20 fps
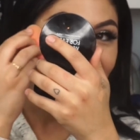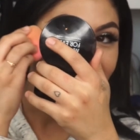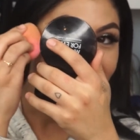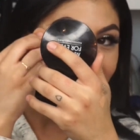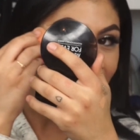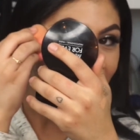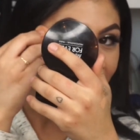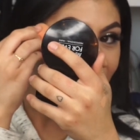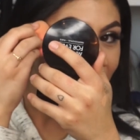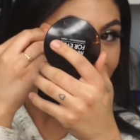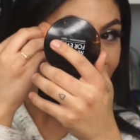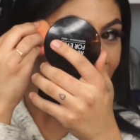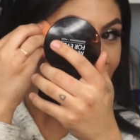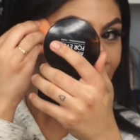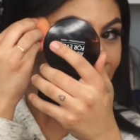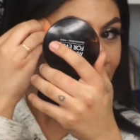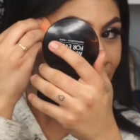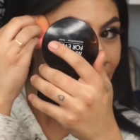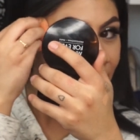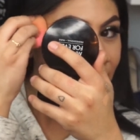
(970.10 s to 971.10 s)

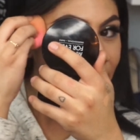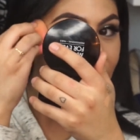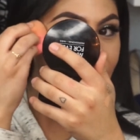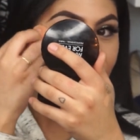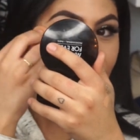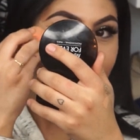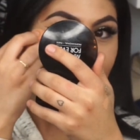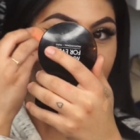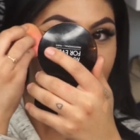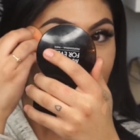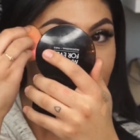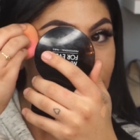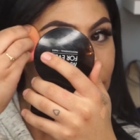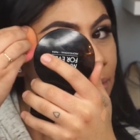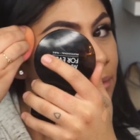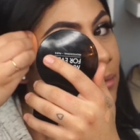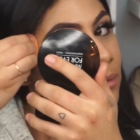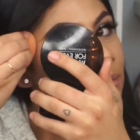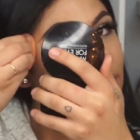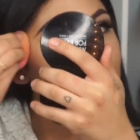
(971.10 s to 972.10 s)
so there you
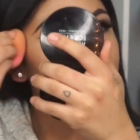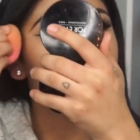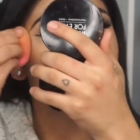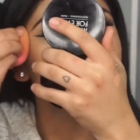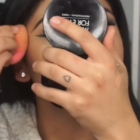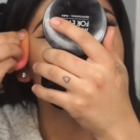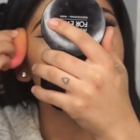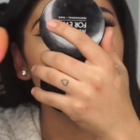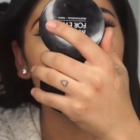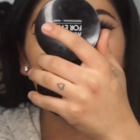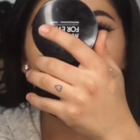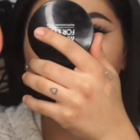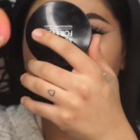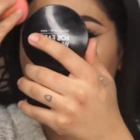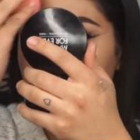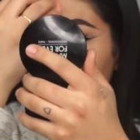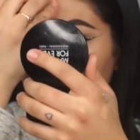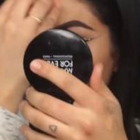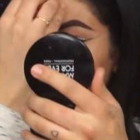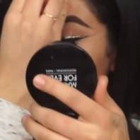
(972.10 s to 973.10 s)
go. This is
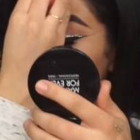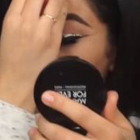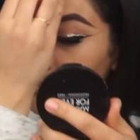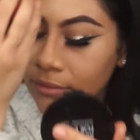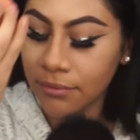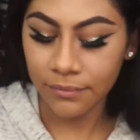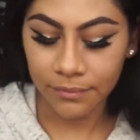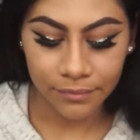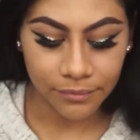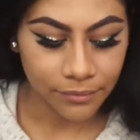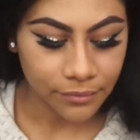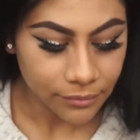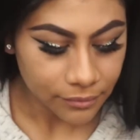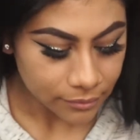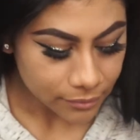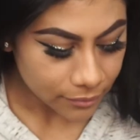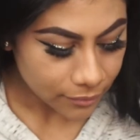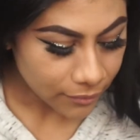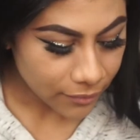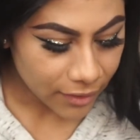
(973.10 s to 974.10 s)
blended out.
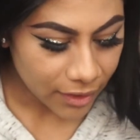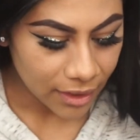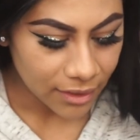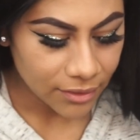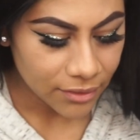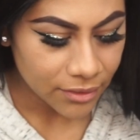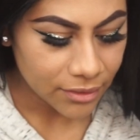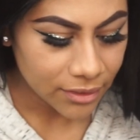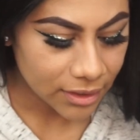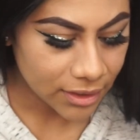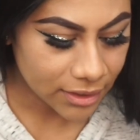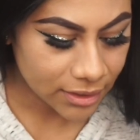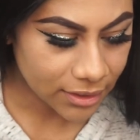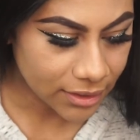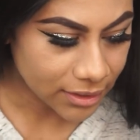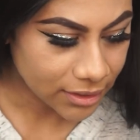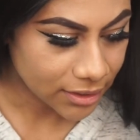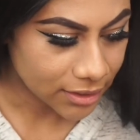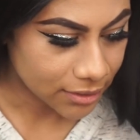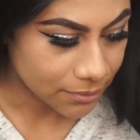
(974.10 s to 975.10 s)
I need to clean
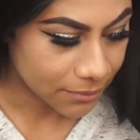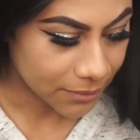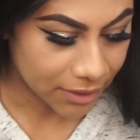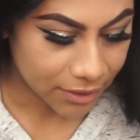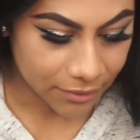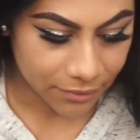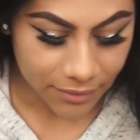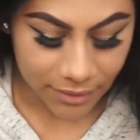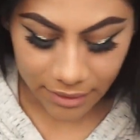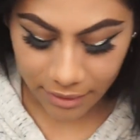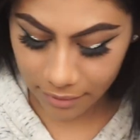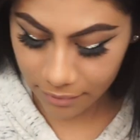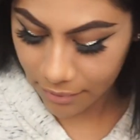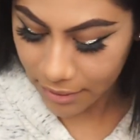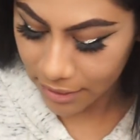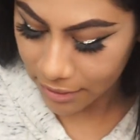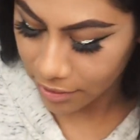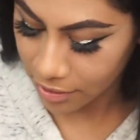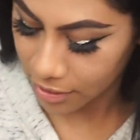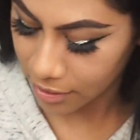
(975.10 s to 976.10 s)
this mirror really
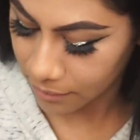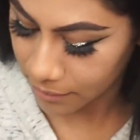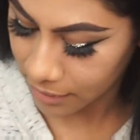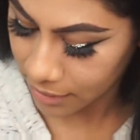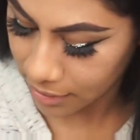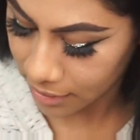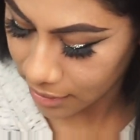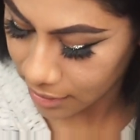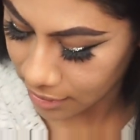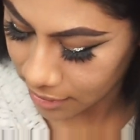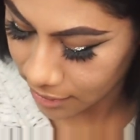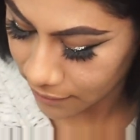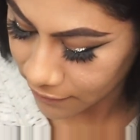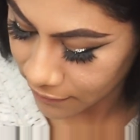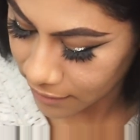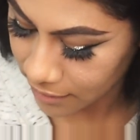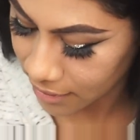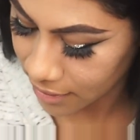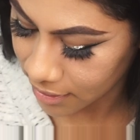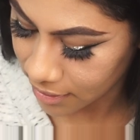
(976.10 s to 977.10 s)
quick just because I
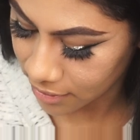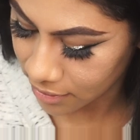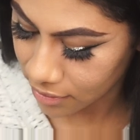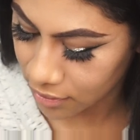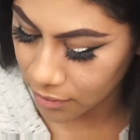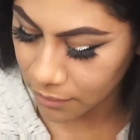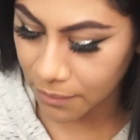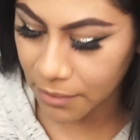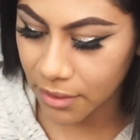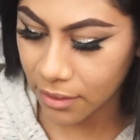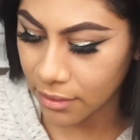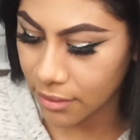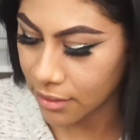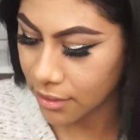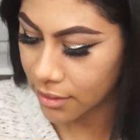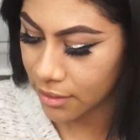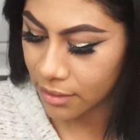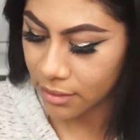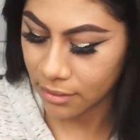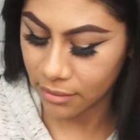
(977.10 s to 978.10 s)
feel like it's super
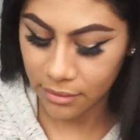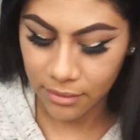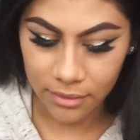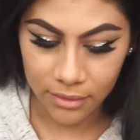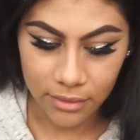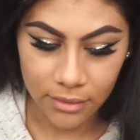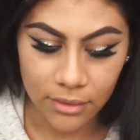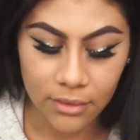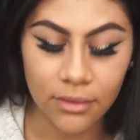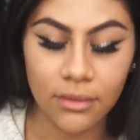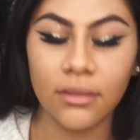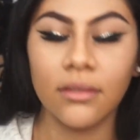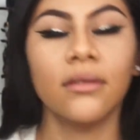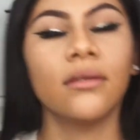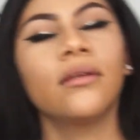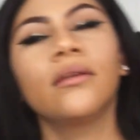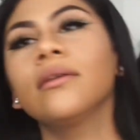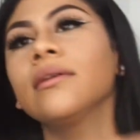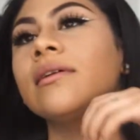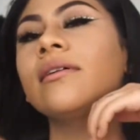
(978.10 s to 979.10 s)
dirty.
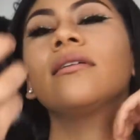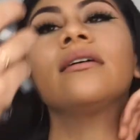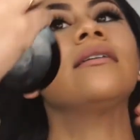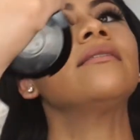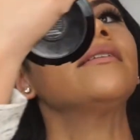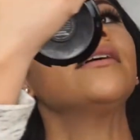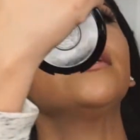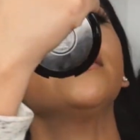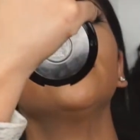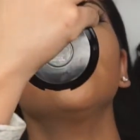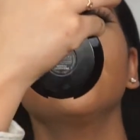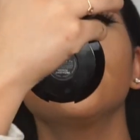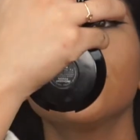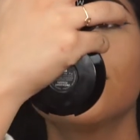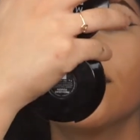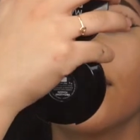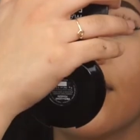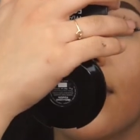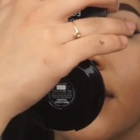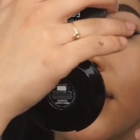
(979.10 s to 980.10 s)
Alright,
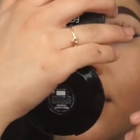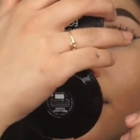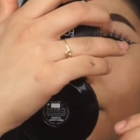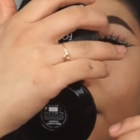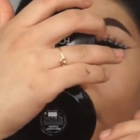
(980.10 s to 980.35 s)
so let's